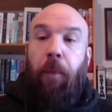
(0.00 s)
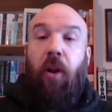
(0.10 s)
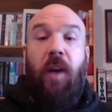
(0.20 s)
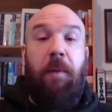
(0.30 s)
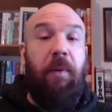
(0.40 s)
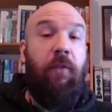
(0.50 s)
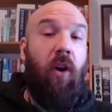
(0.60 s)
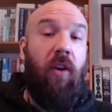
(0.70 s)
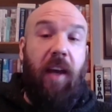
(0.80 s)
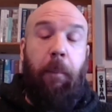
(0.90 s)
But a week
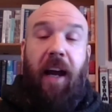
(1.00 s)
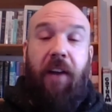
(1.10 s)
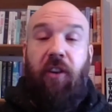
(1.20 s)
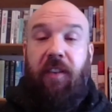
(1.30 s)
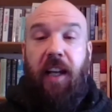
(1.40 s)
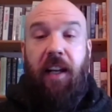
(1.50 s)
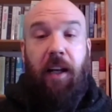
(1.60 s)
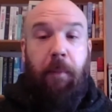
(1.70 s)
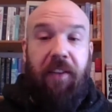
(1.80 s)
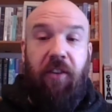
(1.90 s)
before St. Patrick's Day, the
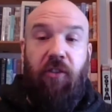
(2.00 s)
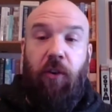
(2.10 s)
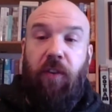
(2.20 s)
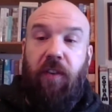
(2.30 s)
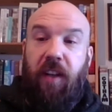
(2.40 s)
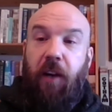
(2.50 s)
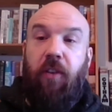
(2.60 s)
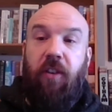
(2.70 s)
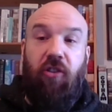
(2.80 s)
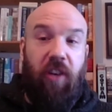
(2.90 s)
9th Massachusetts
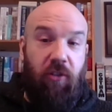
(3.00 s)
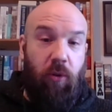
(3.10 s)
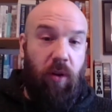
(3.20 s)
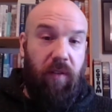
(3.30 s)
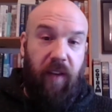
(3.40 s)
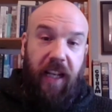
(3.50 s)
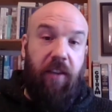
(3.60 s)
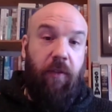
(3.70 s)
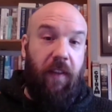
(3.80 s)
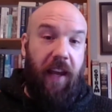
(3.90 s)
announced the schedule of
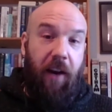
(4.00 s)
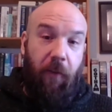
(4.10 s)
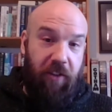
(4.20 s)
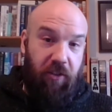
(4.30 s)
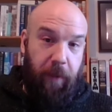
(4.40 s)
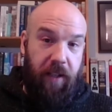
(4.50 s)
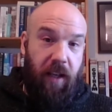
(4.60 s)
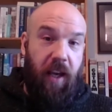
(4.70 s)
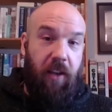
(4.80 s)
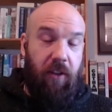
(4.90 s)
events for their regiment.
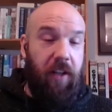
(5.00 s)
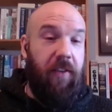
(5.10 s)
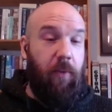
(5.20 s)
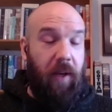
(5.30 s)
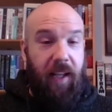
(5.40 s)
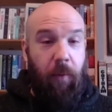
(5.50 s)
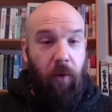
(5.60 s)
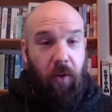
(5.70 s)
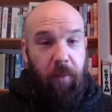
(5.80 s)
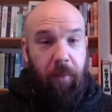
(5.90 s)
So this is what they
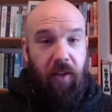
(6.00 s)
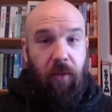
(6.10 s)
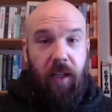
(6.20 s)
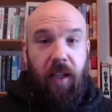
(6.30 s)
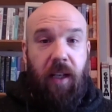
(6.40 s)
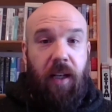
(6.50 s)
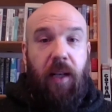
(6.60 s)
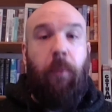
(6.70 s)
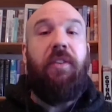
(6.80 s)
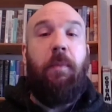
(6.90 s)
were going to be doing.
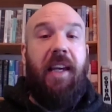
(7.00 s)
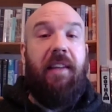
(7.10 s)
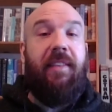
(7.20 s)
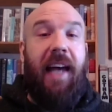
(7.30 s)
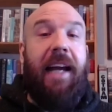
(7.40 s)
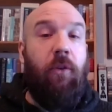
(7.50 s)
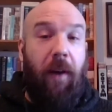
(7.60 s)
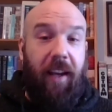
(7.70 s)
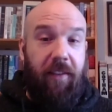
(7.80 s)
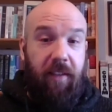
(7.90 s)
There was to be a sack
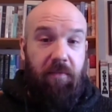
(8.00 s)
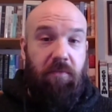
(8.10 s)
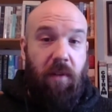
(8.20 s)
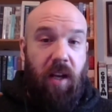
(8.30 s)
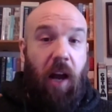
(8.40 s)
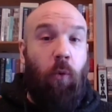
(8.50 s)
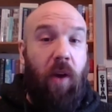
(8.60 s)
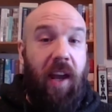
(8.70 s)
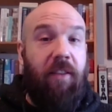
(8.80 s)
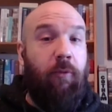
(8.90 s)
race, a
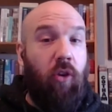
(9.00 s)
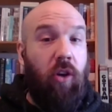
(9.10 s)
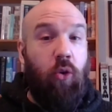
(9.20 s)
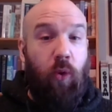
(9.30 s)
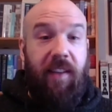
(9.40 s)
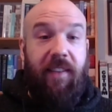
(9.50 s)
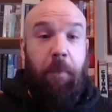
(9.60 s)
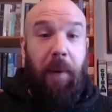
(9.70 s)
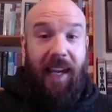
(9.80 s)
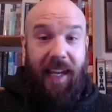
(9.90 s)
race for a
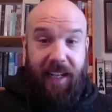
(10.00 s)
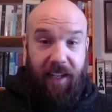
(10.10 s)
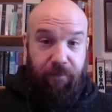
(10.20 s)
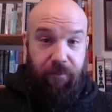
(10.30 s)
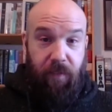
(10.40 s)
greased pig.